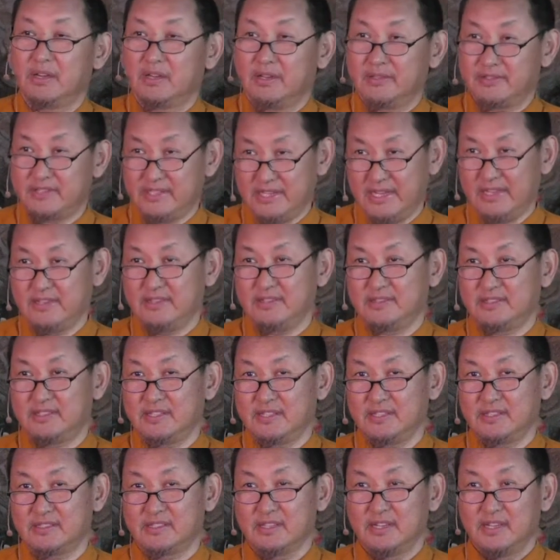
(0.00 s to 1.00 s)

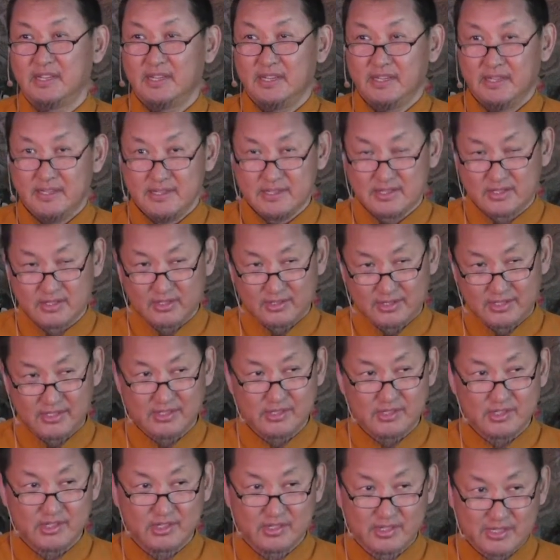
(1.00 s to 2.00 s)
deities. Is
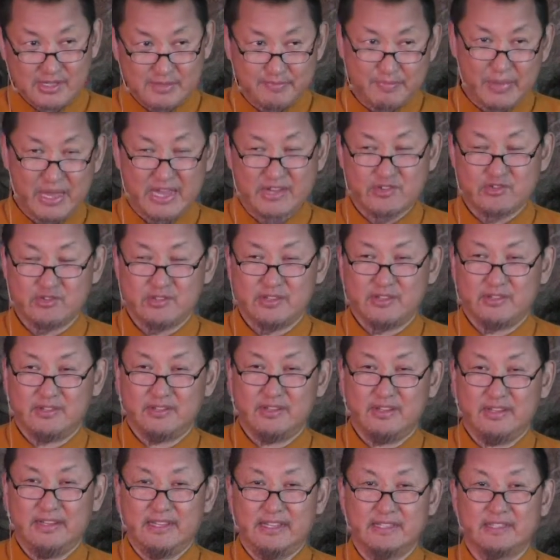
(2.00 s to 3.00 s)
such a compassionate
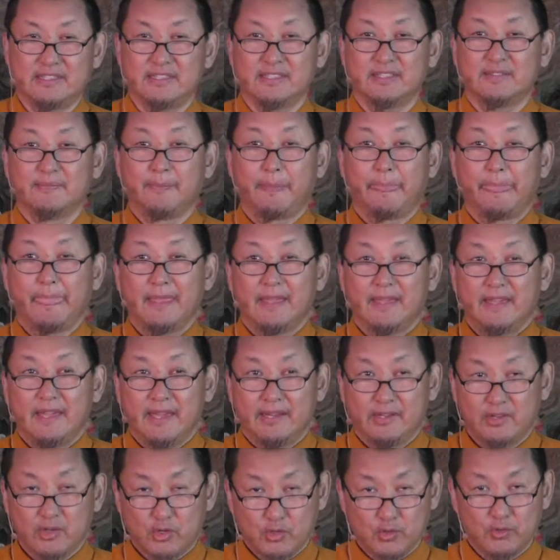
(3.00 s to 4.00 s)
lady.
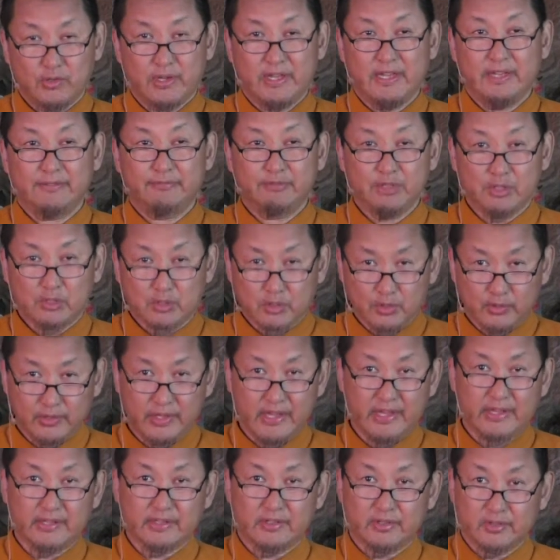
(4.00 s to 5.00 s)
And whoever
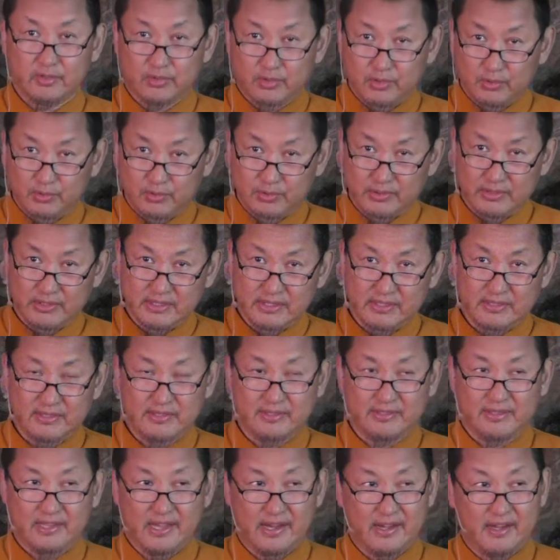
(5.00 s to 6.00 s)
connected to is
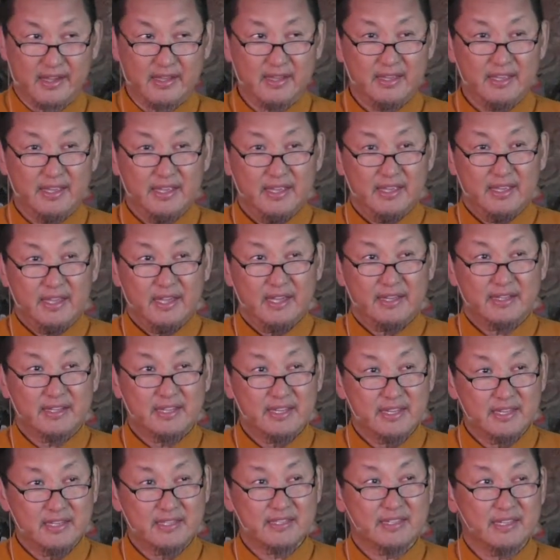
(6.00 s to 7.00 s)
a Tara, and
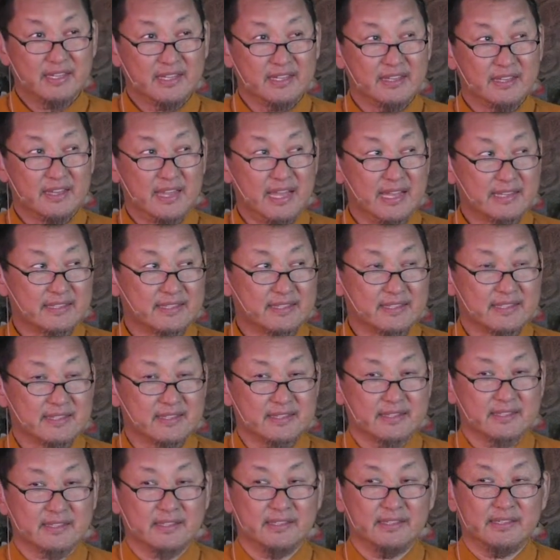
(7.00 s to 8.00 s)
he's enlightened
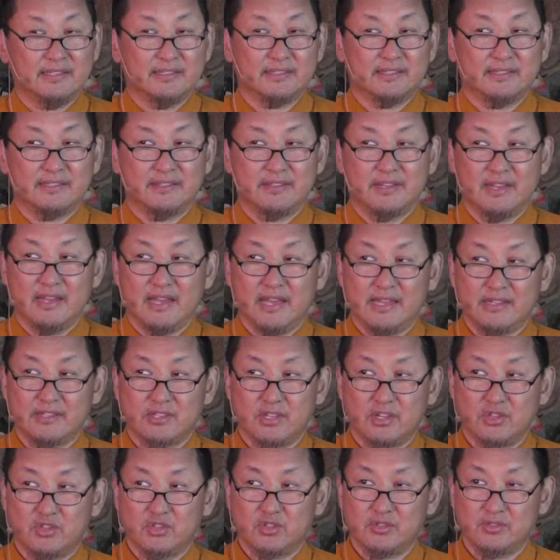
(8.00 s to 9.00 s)
as
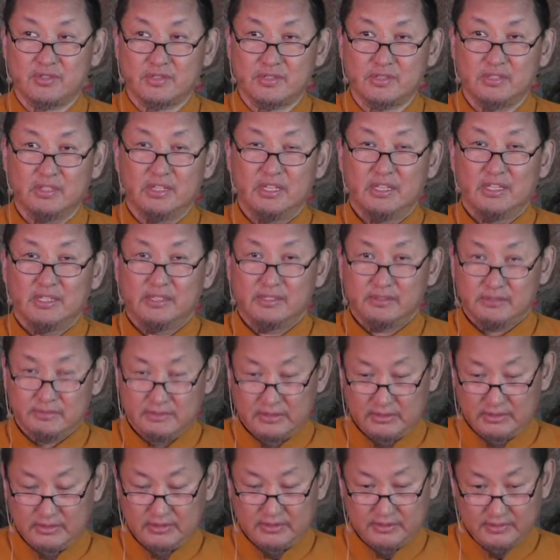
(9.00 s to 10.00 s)
realizations,
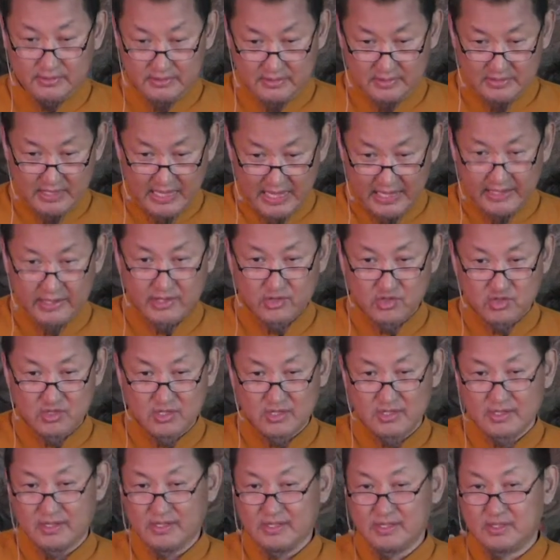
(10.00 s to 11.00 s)
the
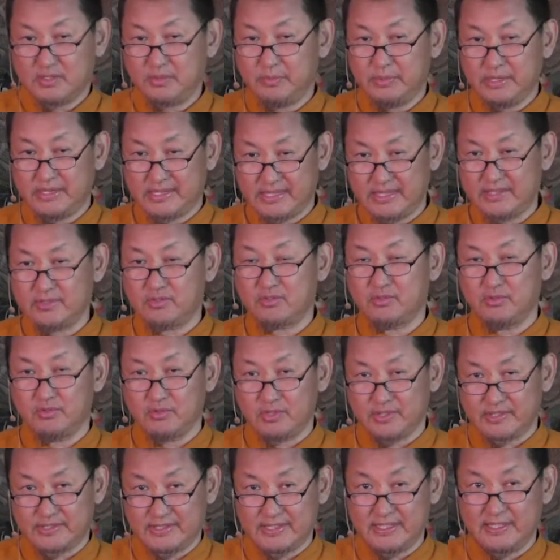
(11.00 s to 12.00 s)
energy is we can to
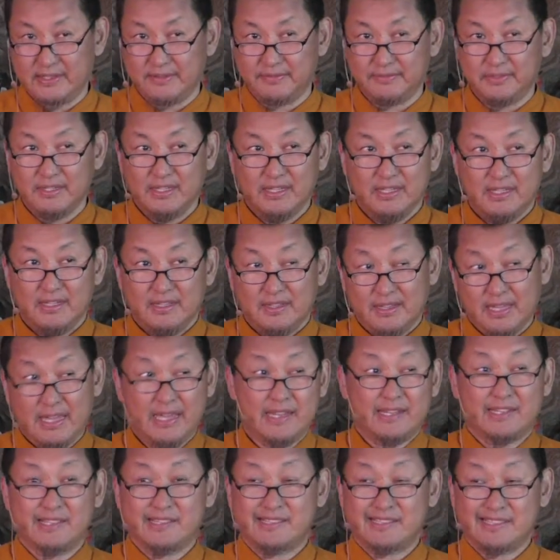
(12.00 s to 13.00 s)
receive,
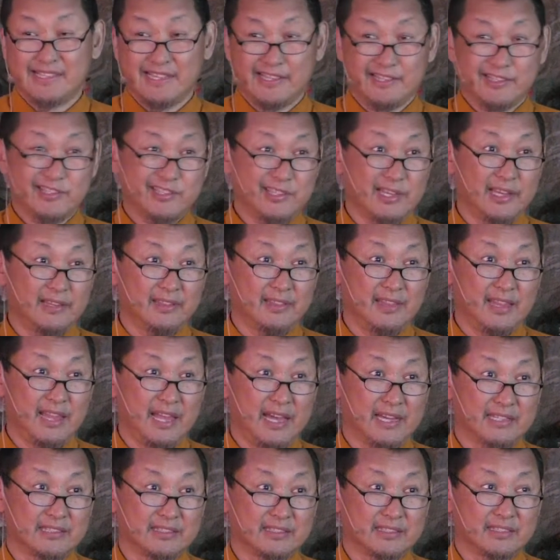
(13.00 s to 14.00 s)
like a
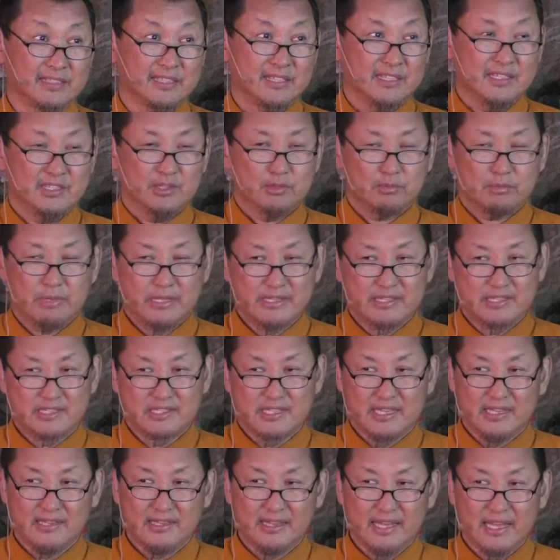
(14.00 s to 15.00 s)
sunlight. When
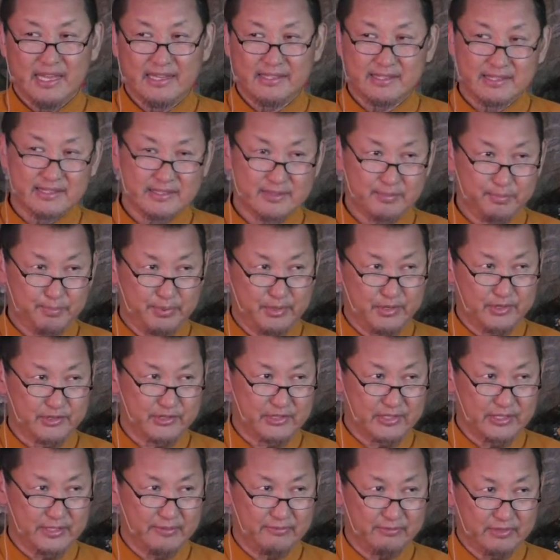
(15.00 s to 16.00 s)
sunlight is
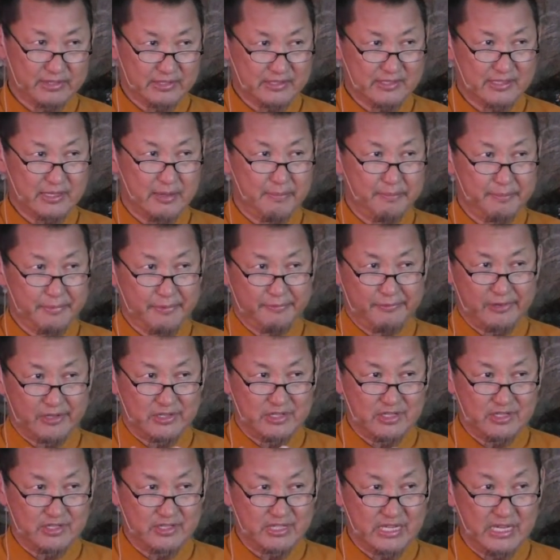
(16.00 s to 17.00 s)
perceived, some
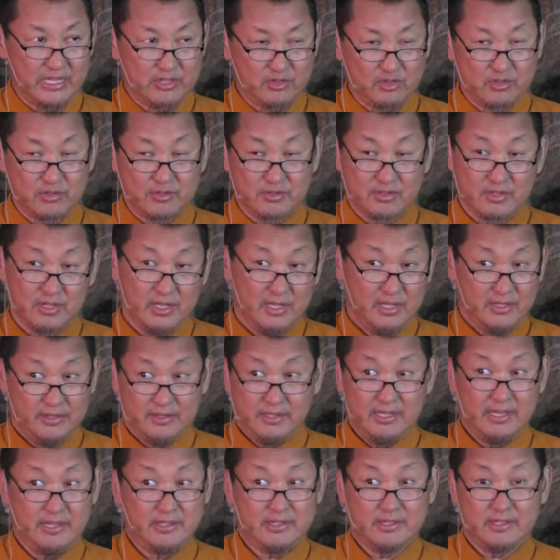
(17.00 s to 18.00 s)
vegetations,
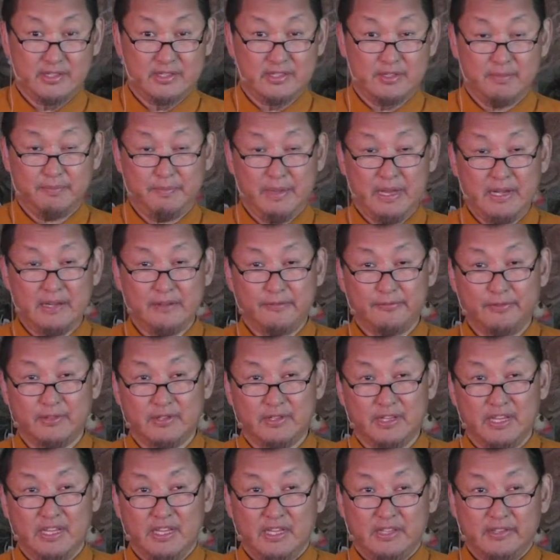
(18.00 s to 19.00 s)
there's such a
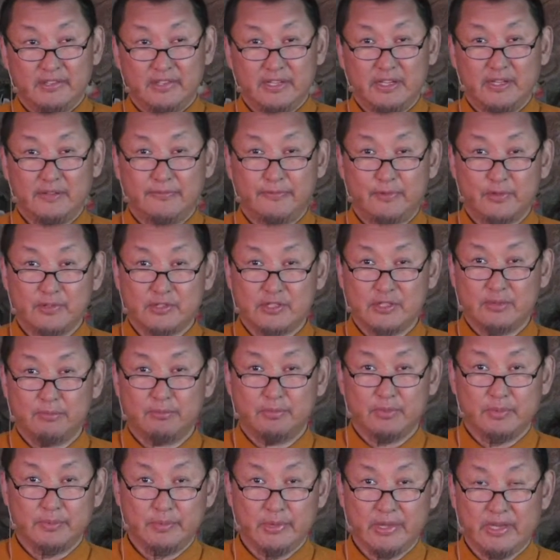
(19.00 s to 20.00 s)
benefit. Therefore,
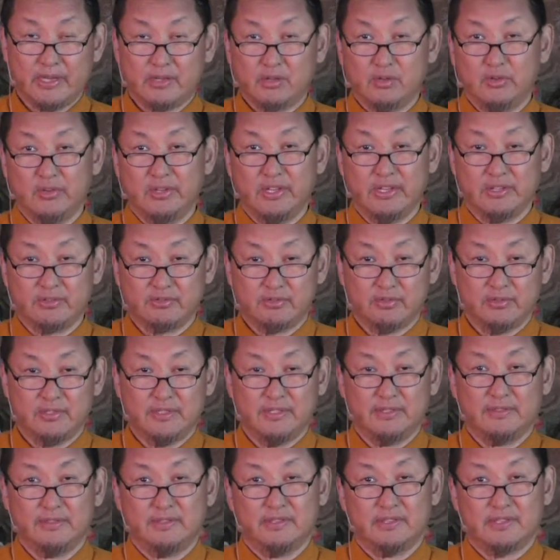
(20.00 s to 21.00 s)
we are connected to
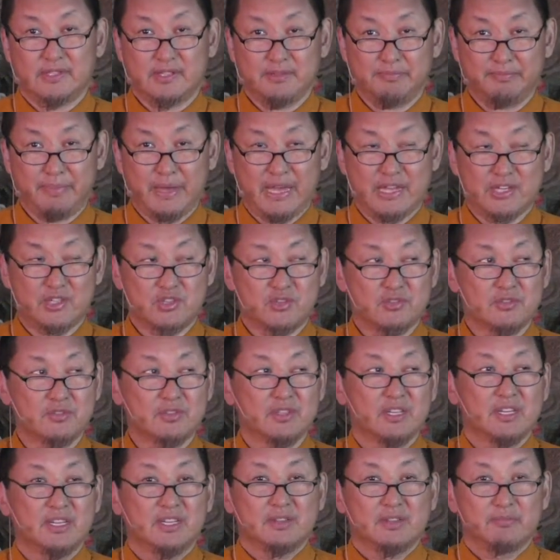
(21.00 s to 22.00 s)
the compassion
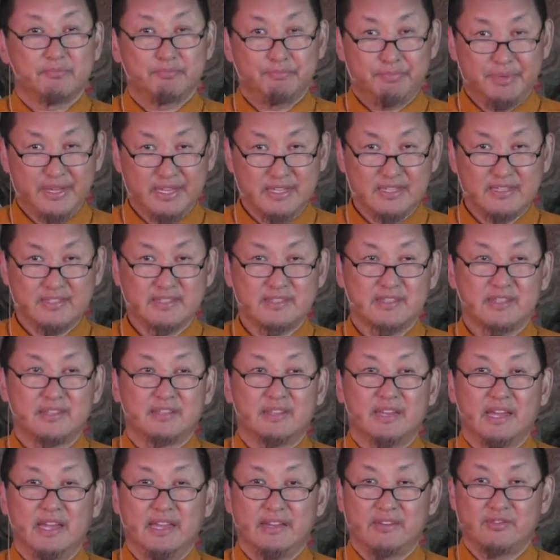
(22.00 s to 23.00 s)
beings
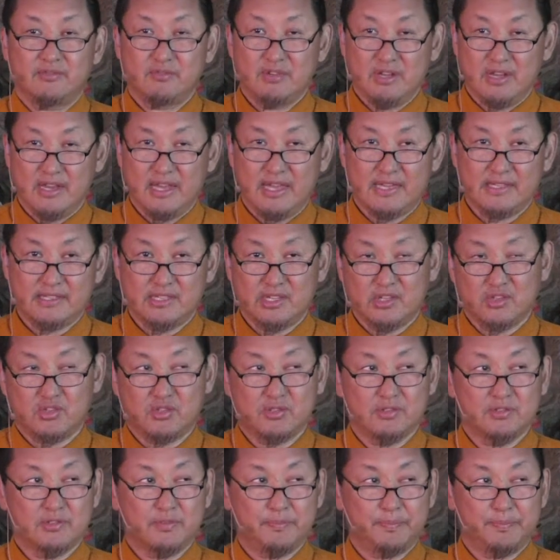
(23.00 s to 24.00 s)
and
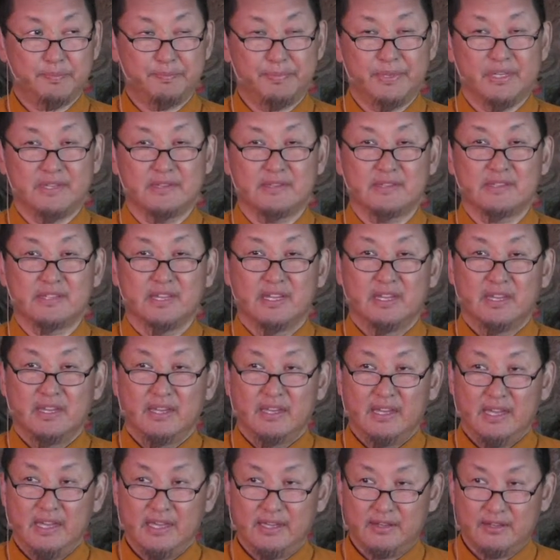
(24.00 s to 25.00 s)
realizations beings
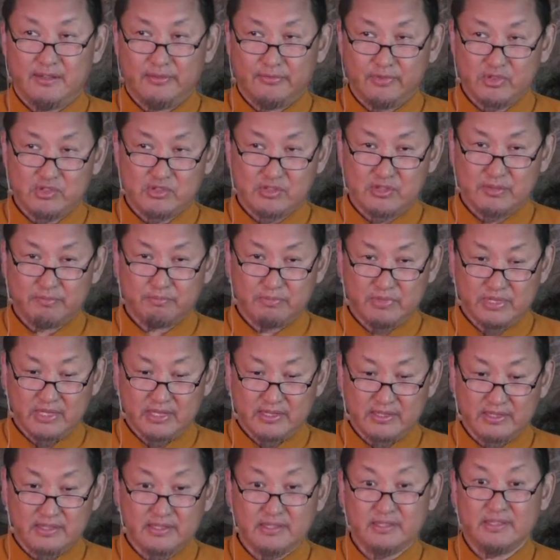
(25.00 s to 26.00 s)
and the wisdom
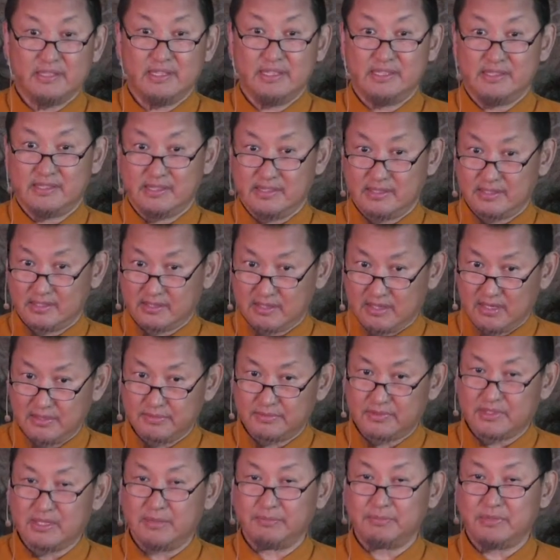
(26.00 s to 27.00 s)
deities.
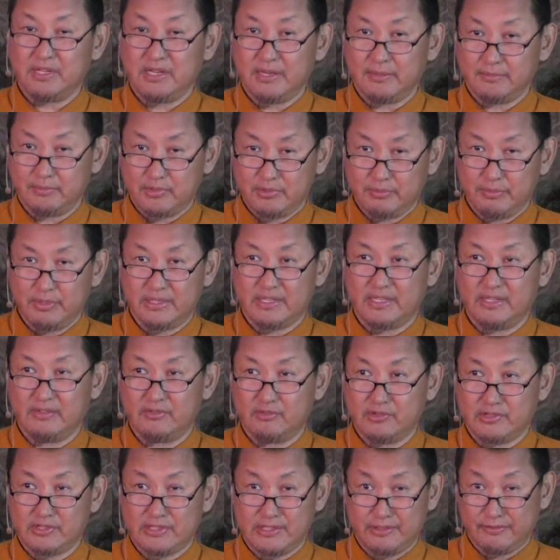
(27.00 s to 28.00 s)
Sometimes we can
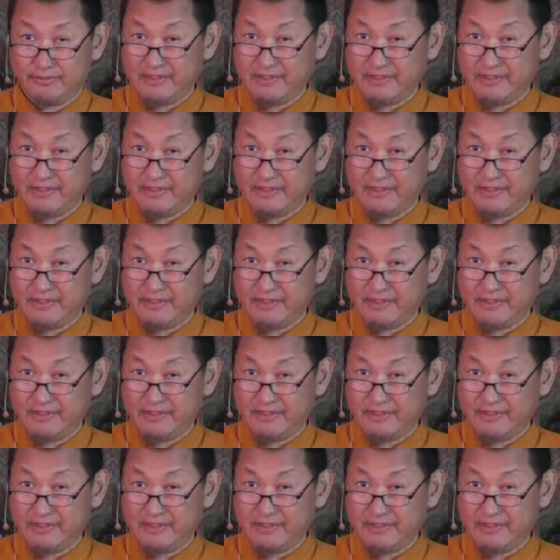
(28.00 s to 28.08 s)
receive